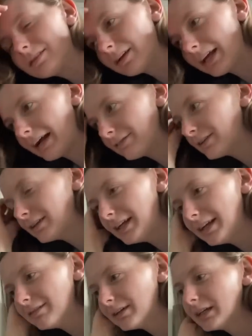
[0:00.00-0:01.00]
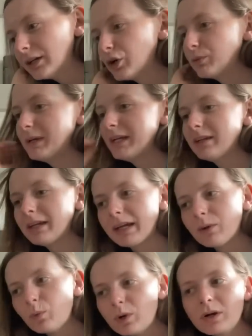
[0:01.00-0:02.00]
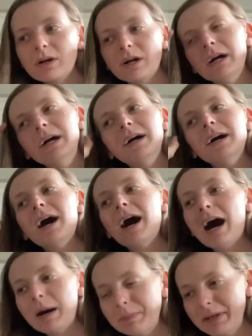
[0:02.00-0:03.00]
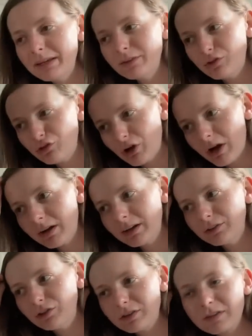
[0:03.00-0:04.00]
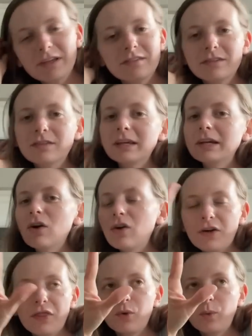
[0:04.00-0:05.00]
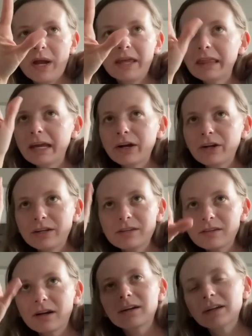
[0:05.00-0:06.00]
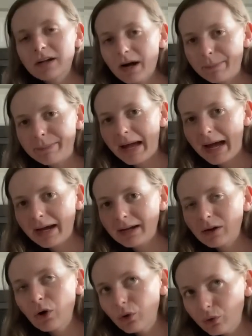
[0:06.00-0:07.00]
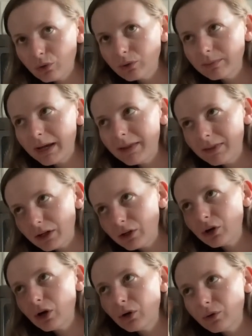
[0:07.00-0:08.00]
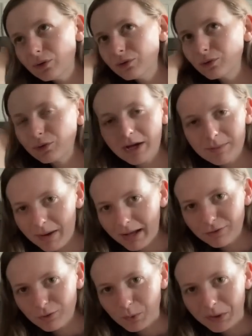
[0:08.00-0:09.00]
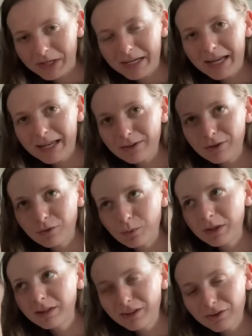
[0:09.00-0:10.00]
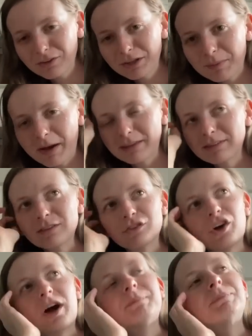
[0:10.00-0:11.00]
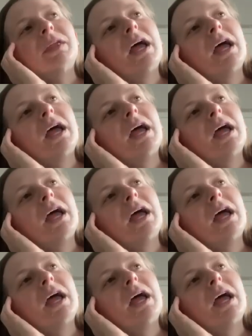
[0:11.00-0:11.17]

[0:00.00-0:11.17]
till I have to leave and go meet Nick at work. Hop in his truck just because it's like on the way there. He's not going to come back home and then go right past work again because we literally passed this job.